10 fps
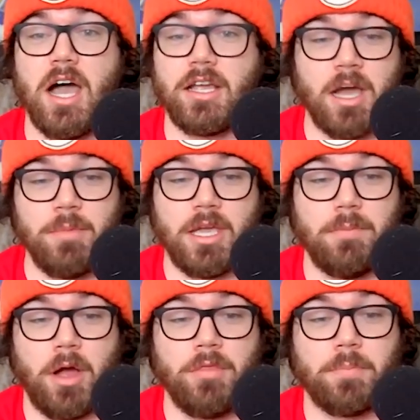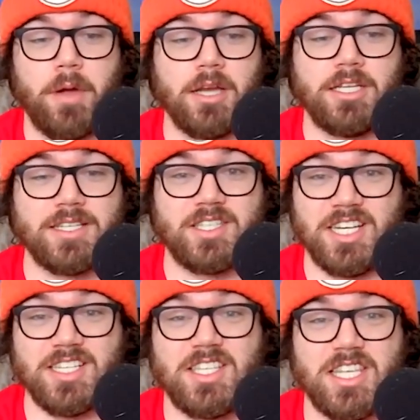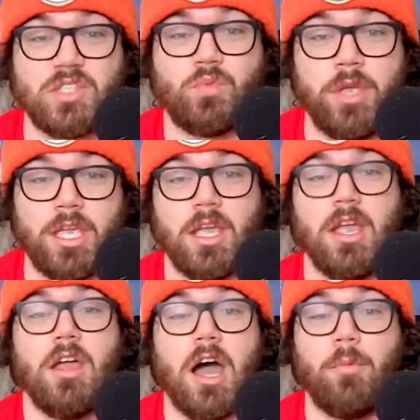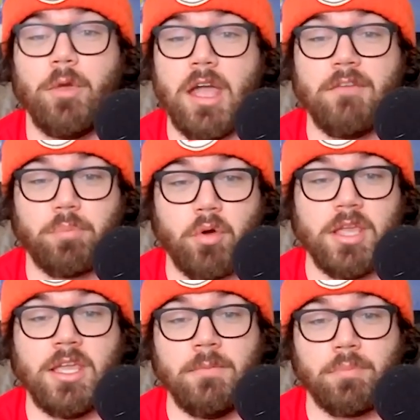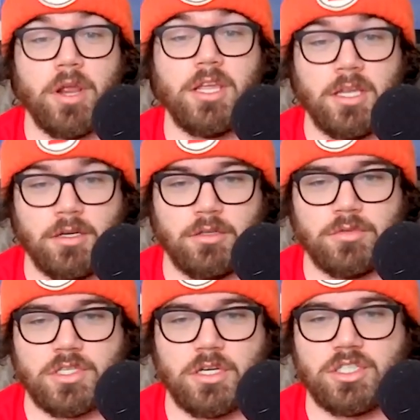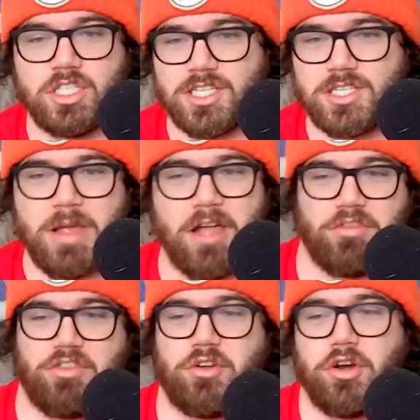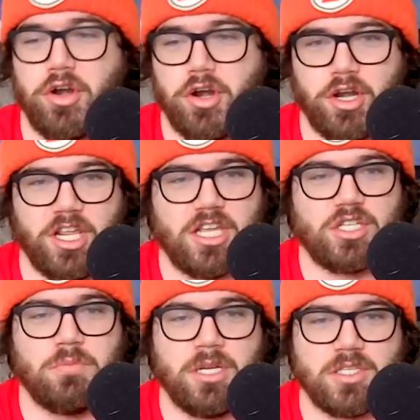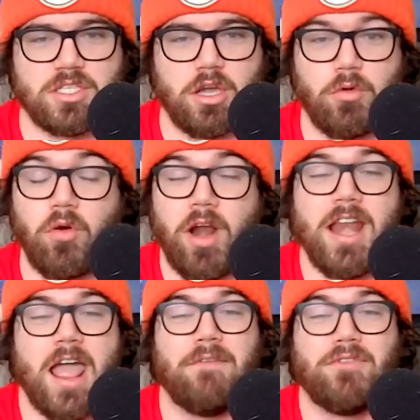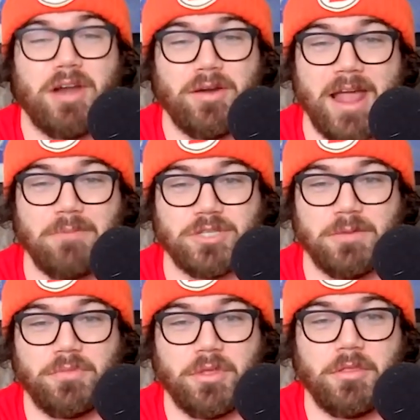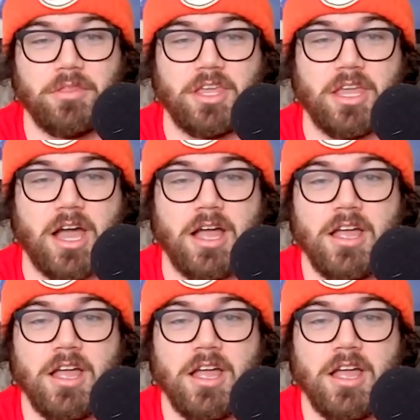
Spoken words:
coming up on the podcast just this week. We have breaking news here just about 30-ish minutes ago, right after I wrapped up the